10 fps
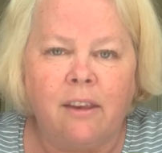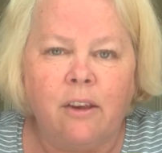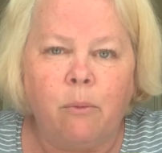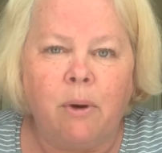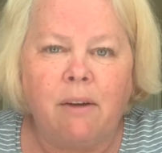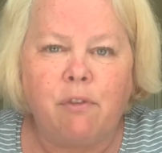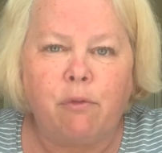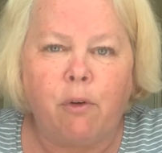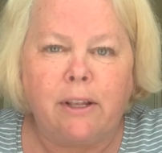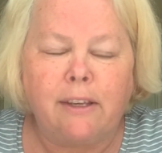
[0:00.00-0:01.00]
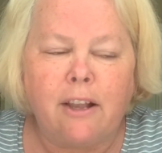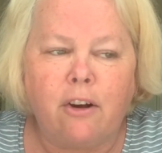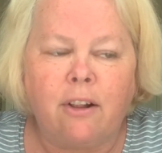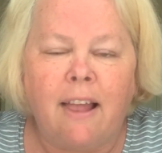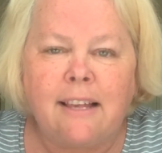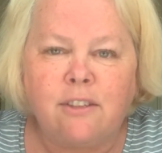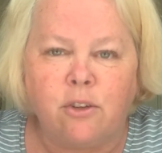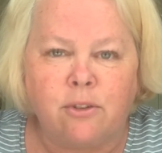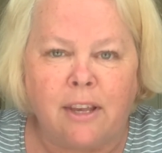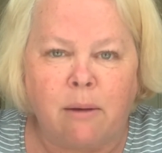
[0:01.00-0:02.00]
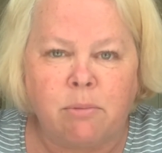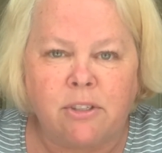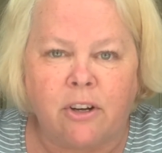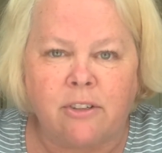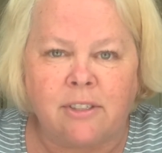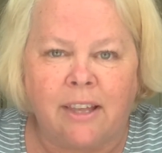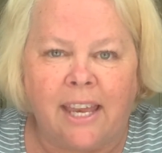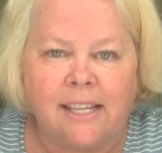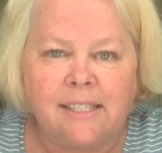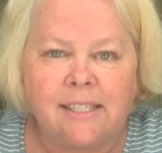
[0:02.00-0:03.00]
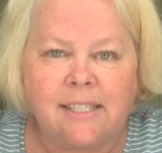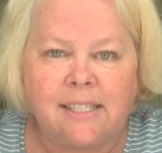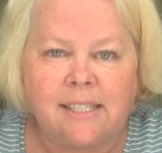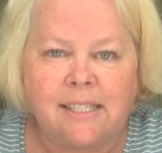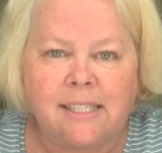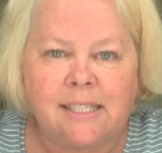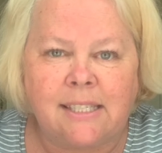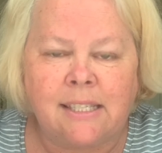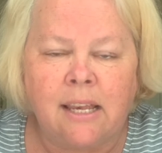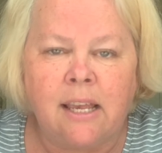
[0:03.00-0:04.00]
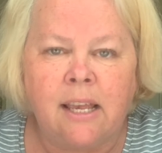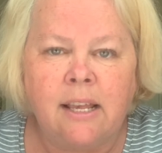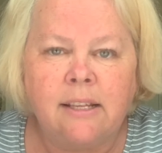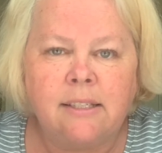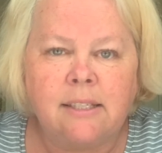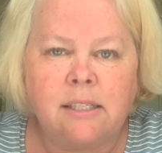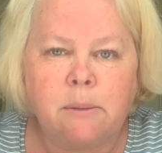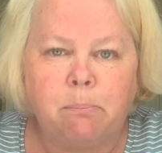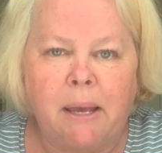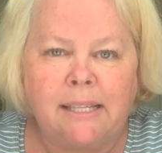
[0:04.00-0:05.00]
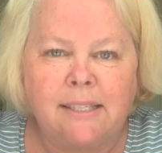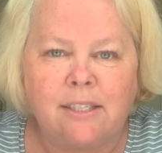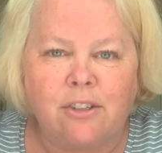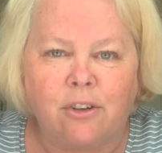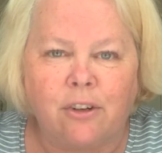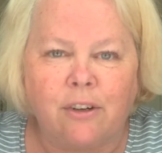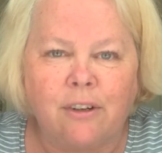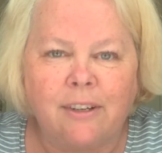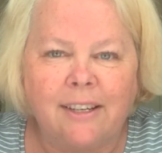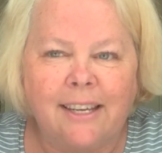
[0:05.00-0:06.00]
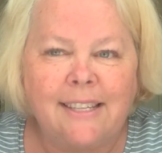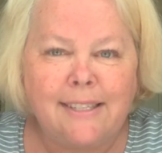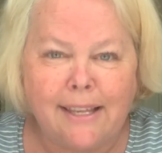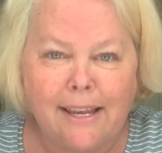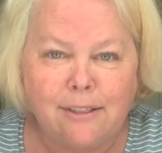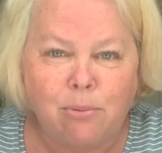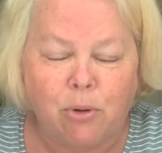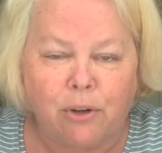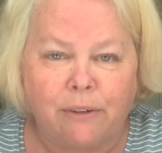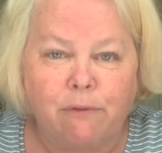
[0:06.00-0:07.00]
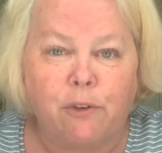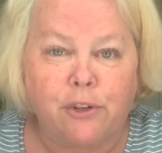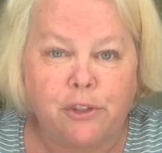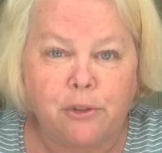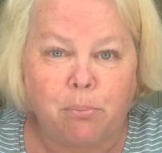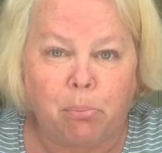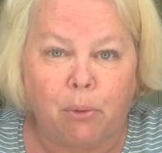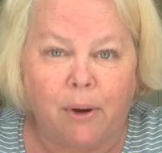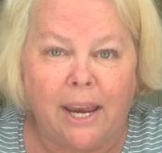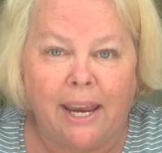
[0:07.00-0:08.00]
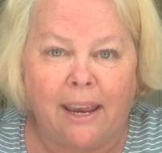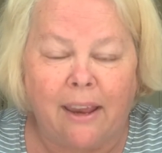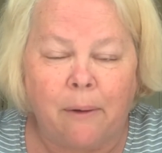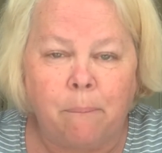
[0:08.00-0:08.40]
We have a friend in our class whose name starts like S. Spencer. It's an S word for spring.